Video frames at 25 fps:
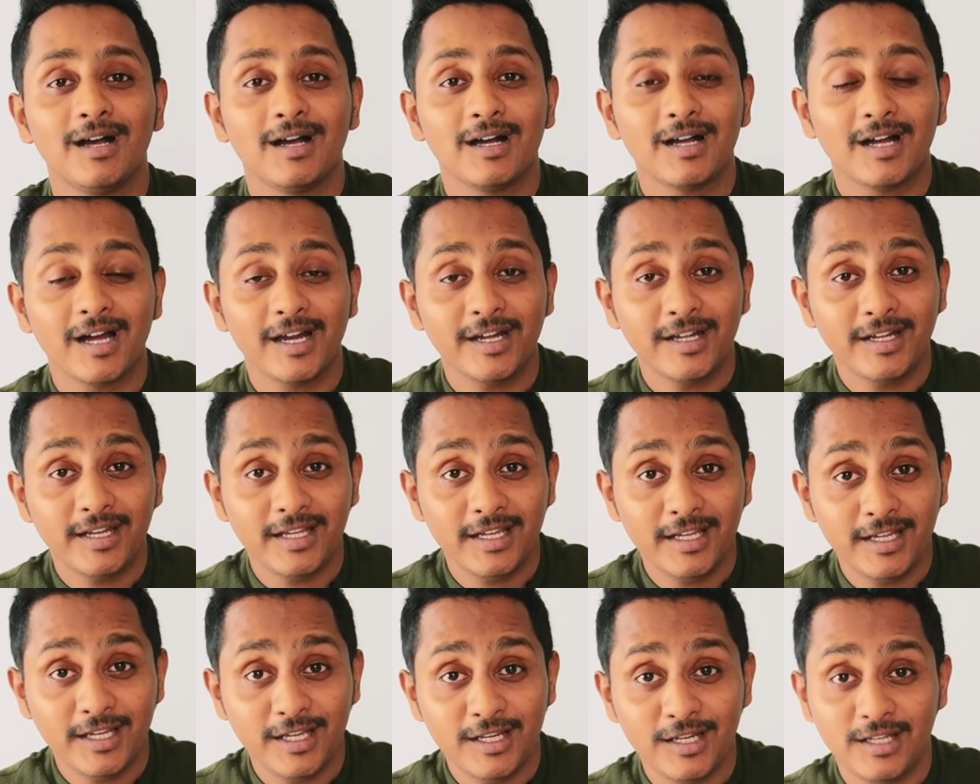
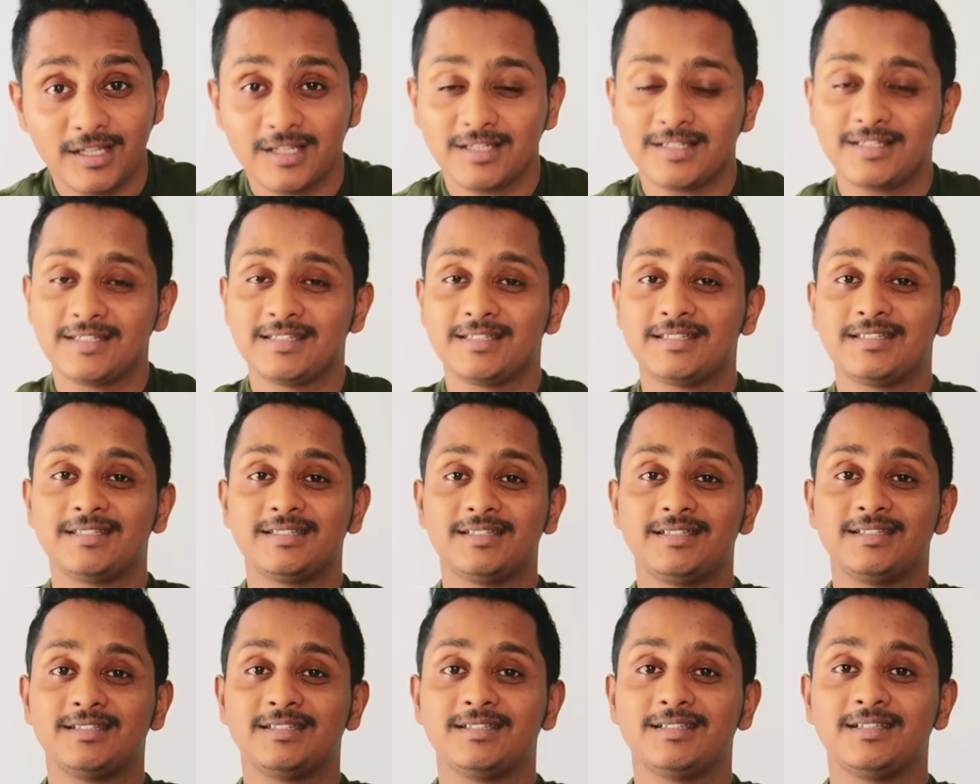
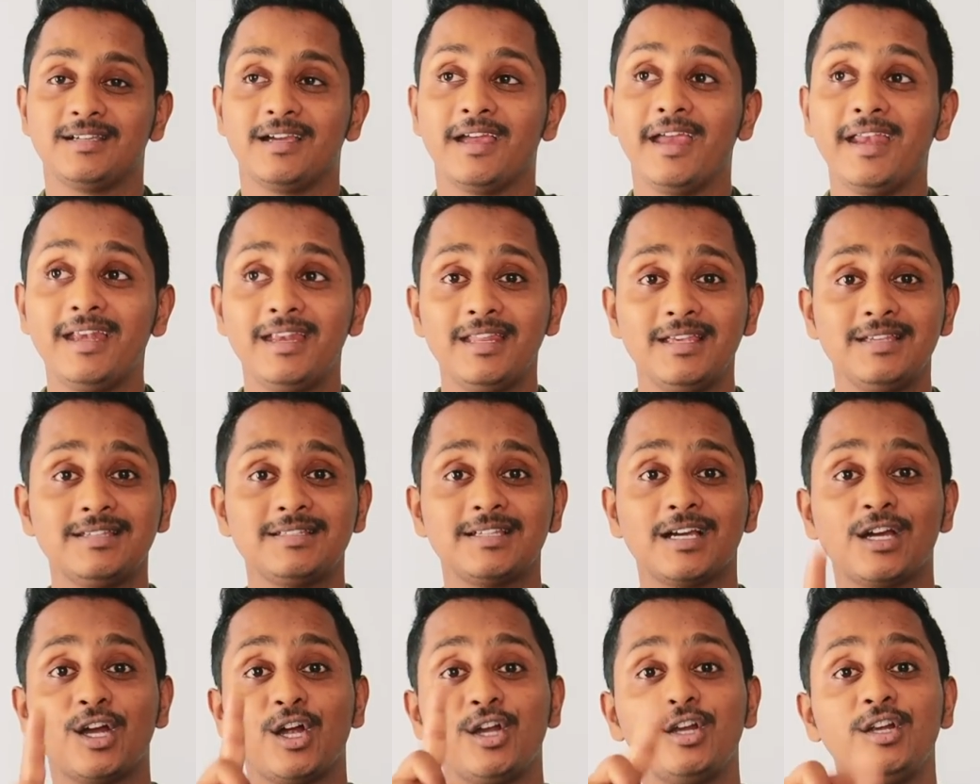Continuous. It is
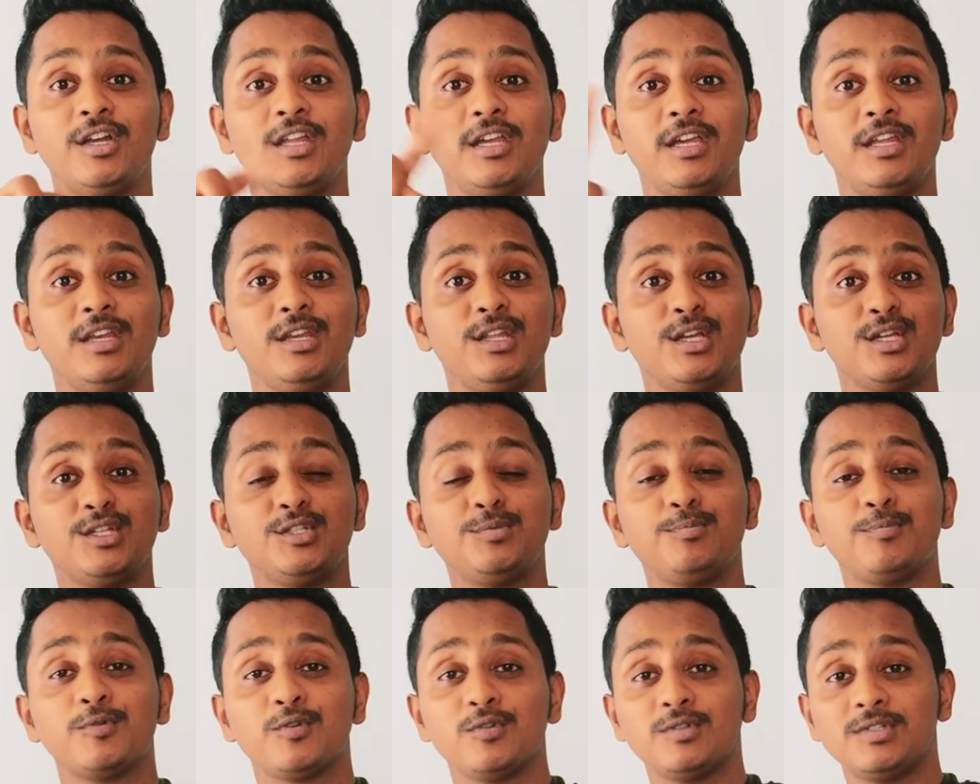a continuous
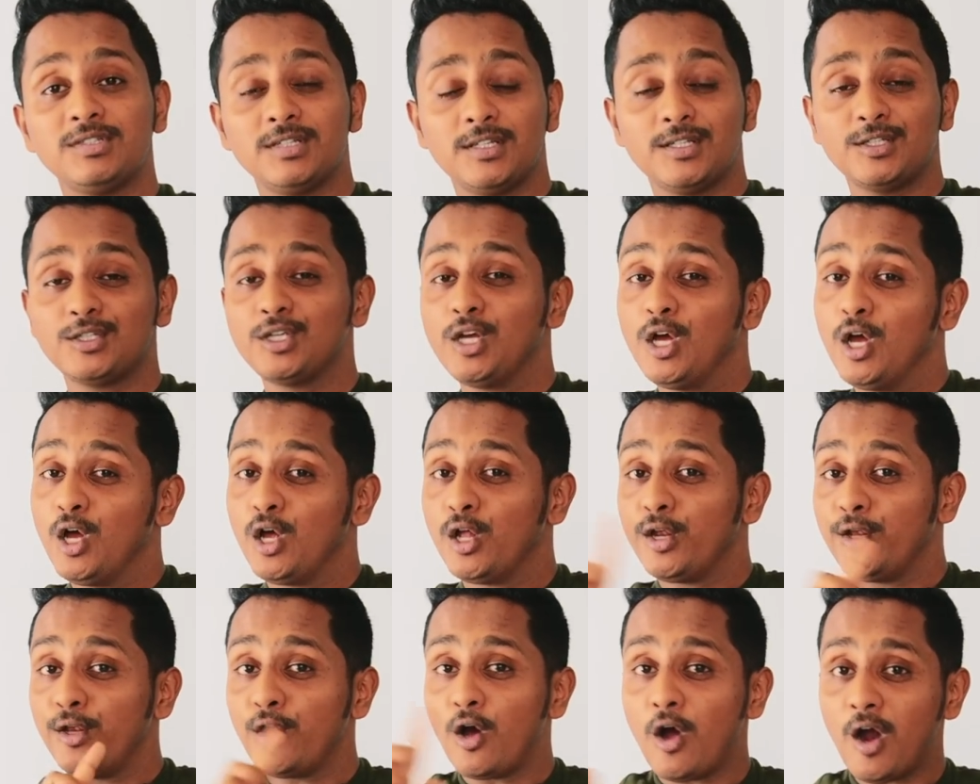process.
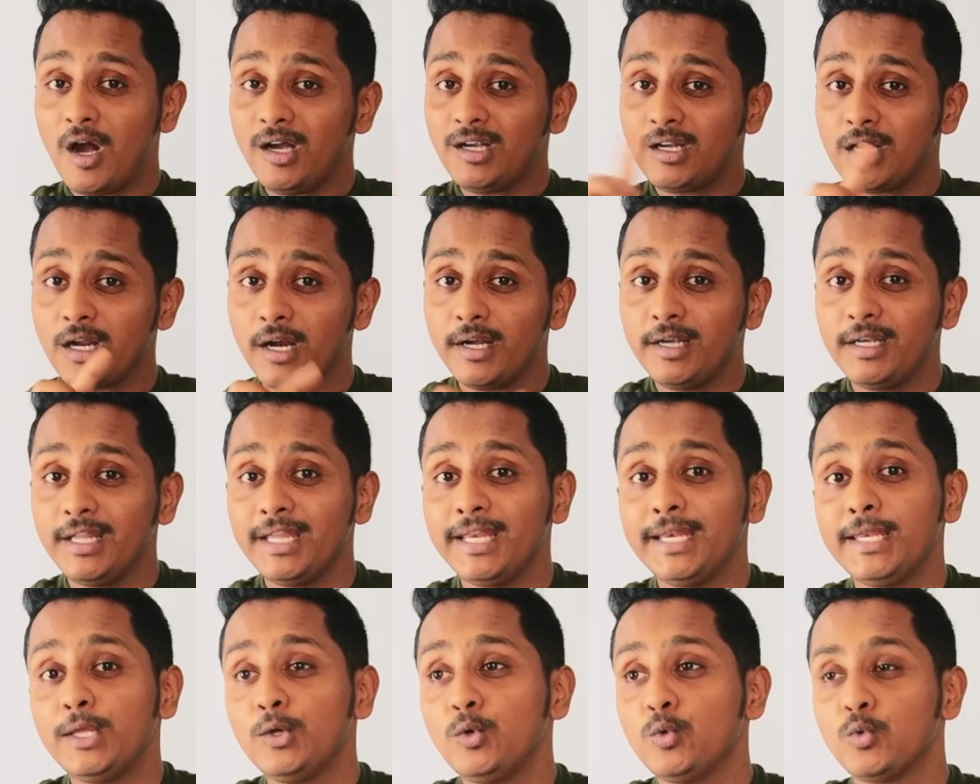Not
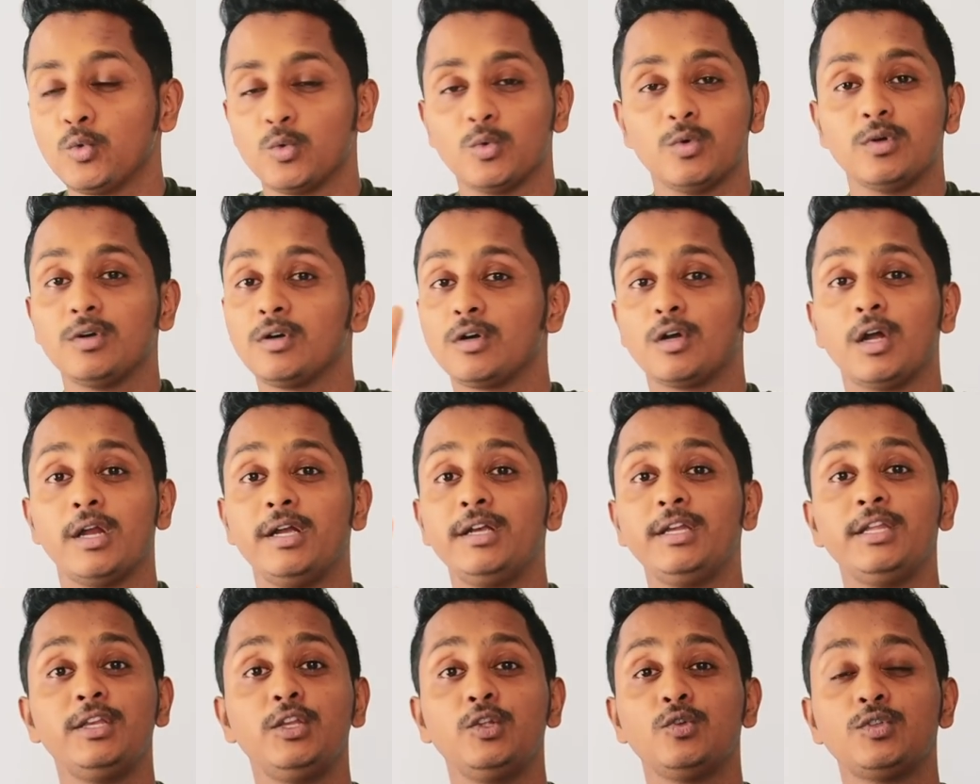continue.
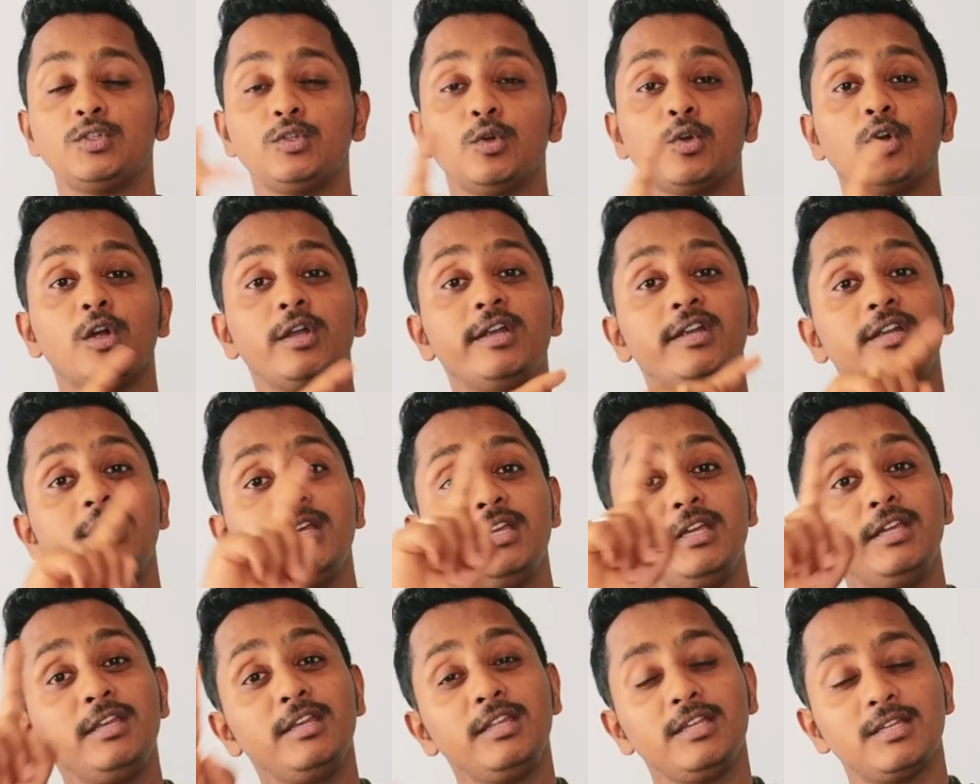Continuous. No.
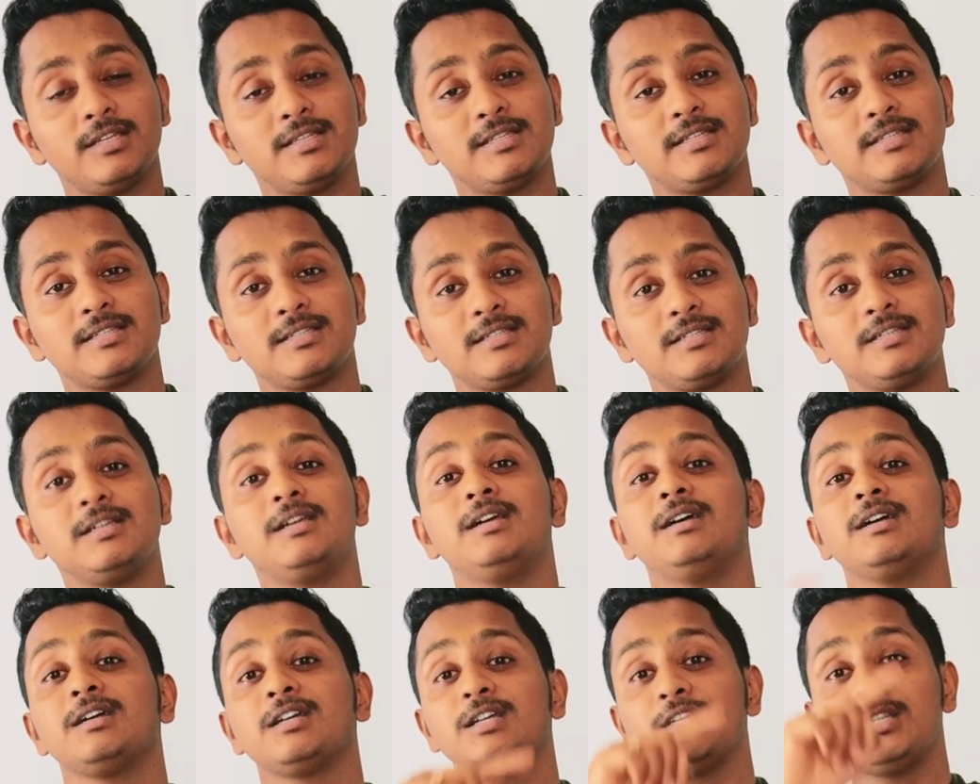Continuous.
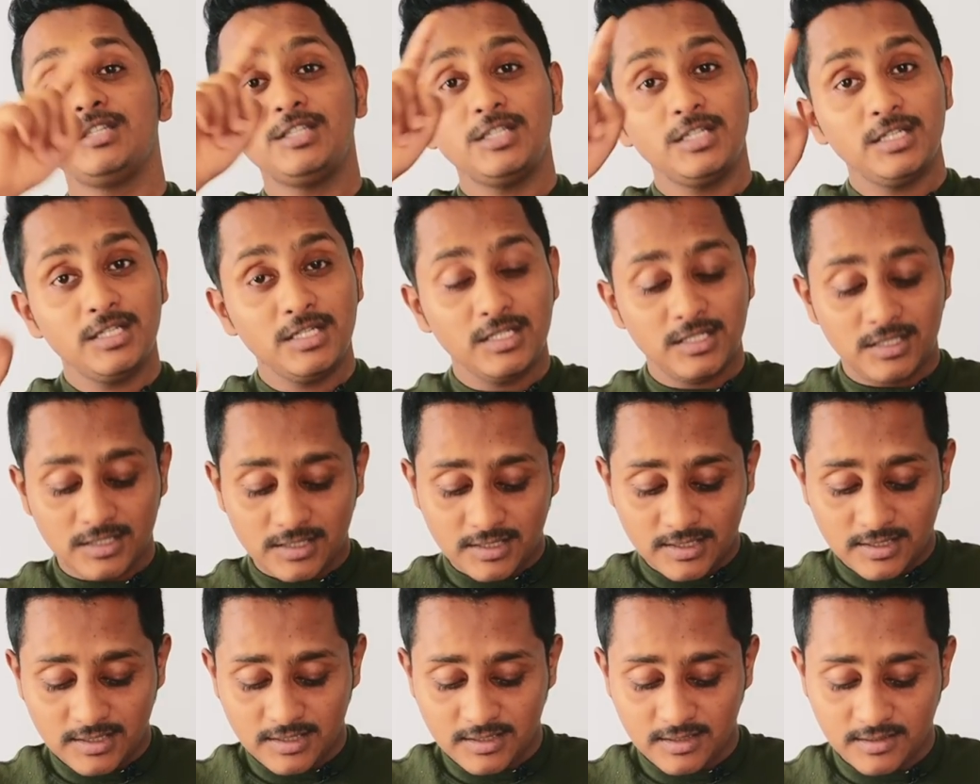
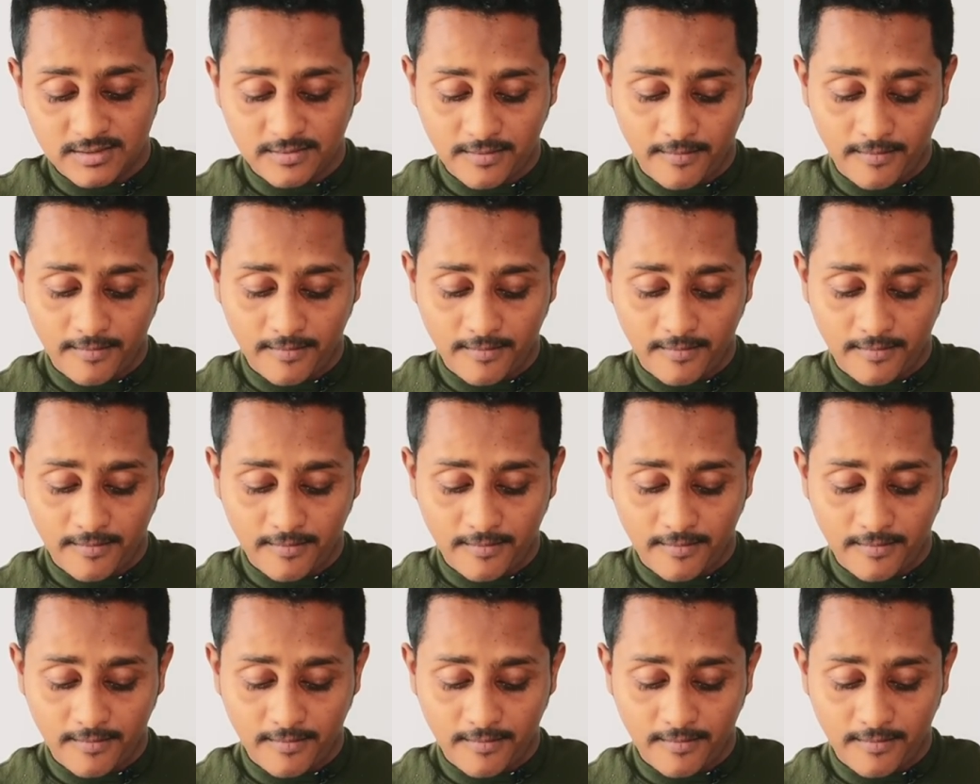Continuous.